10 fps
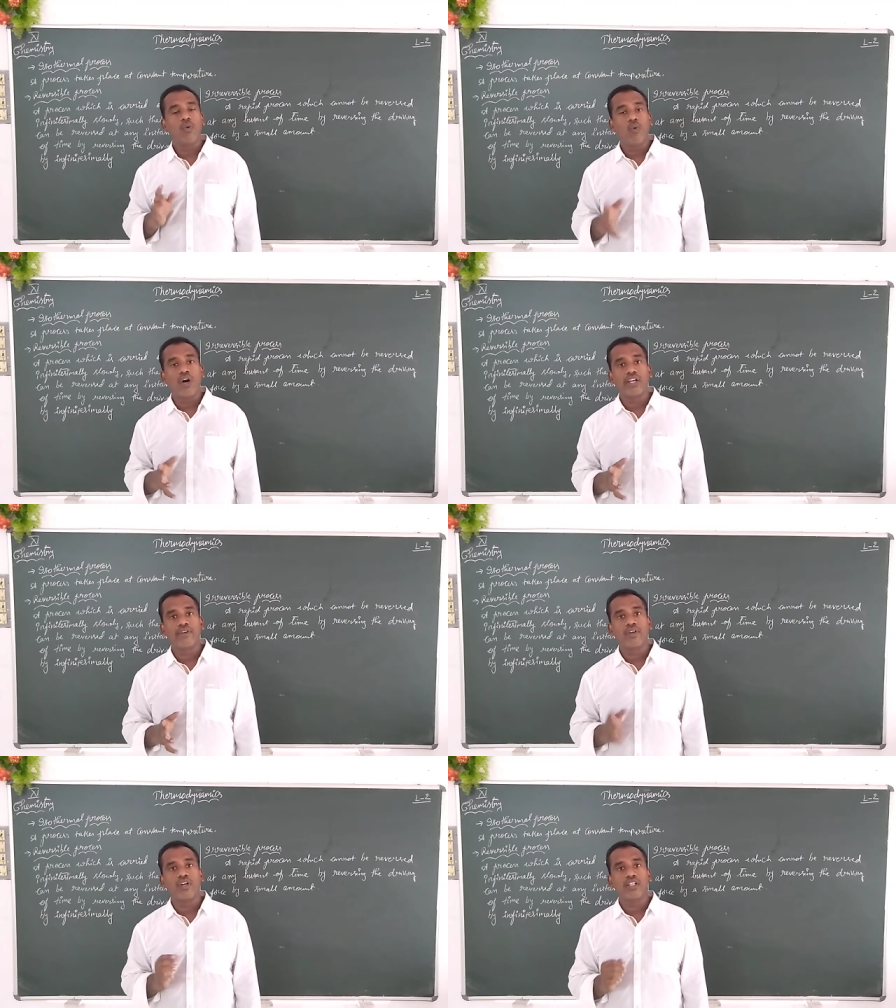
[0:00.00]
What
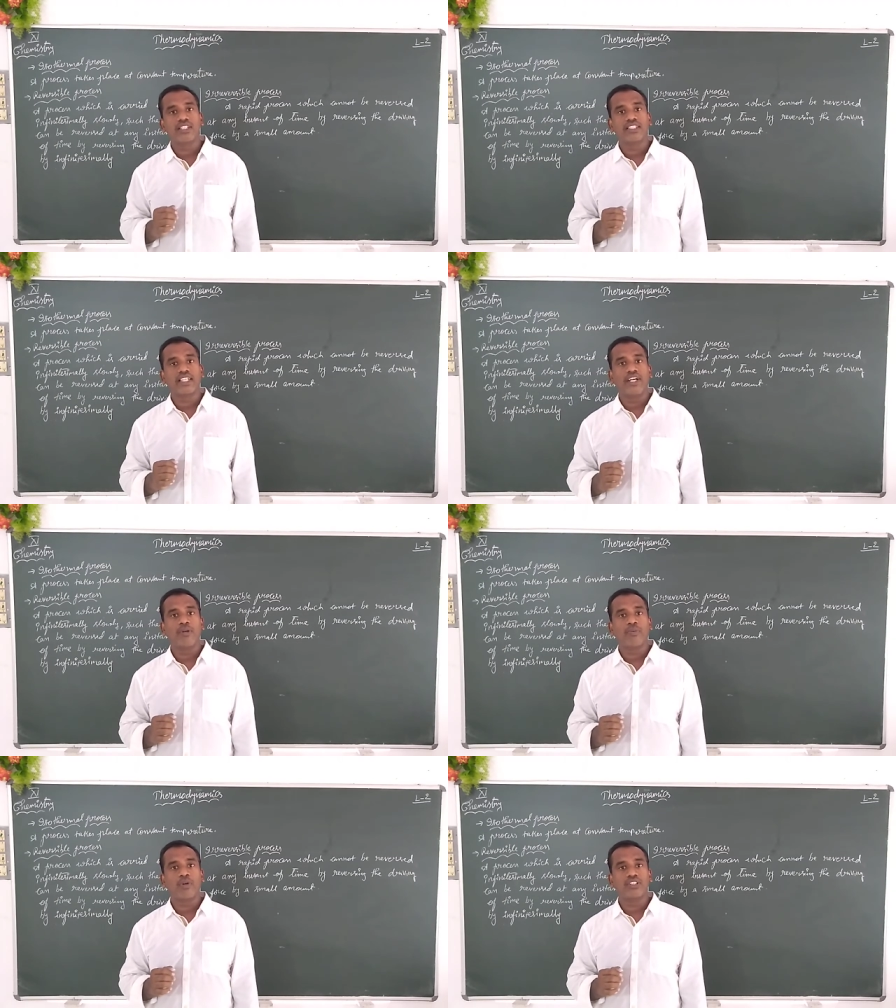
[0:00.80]
do we call such kind
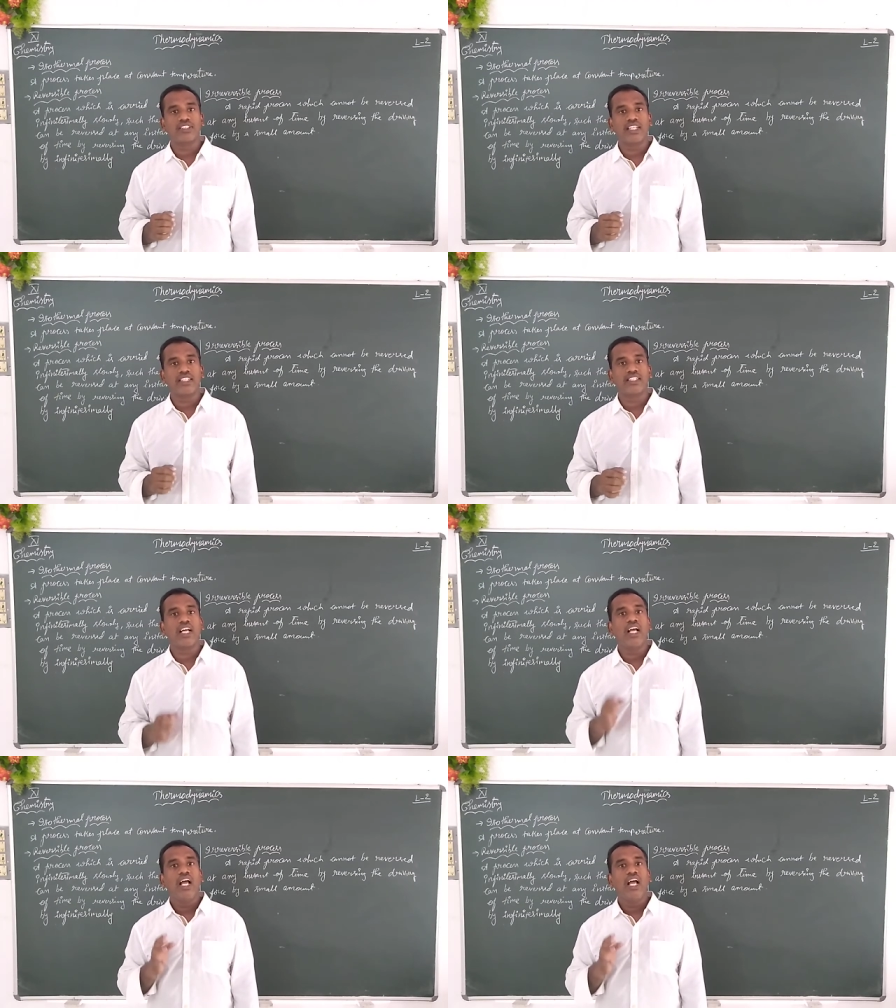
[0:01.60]
of process as the